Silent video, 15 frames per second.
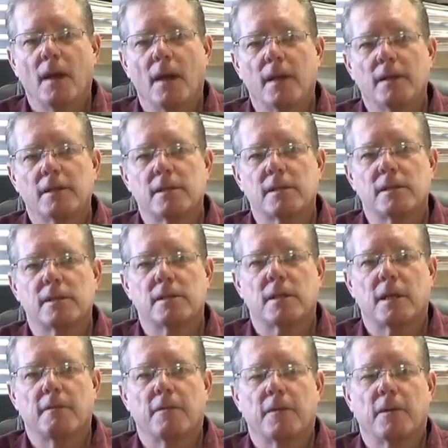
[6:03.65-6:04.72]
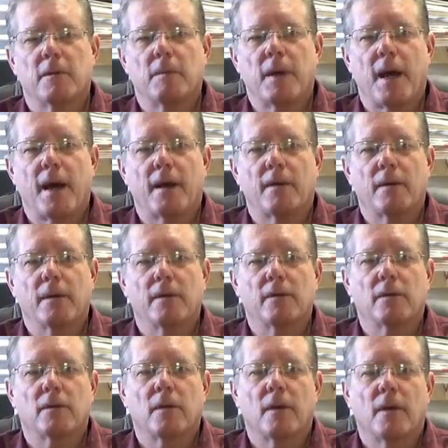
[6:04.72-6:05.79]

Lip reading: And this is the same for your batteries.